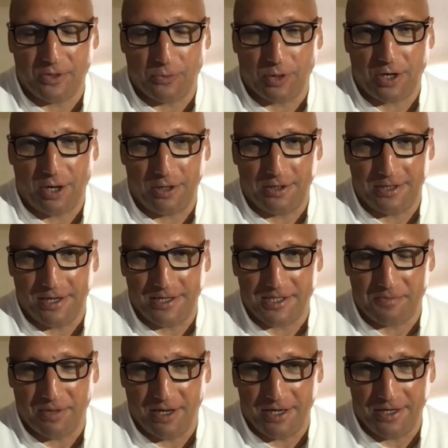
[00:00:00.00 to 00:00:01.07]
that were
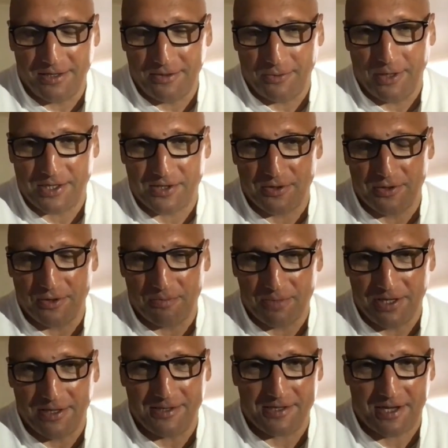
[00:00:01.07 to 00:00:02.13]
colonized by Western
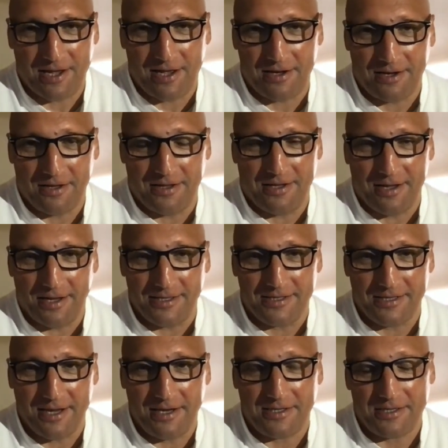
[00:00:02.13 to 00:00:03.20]
Europeans, Canada and the United
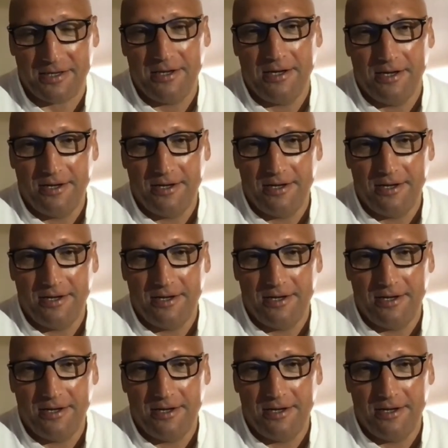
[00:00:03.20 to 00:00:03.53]
States,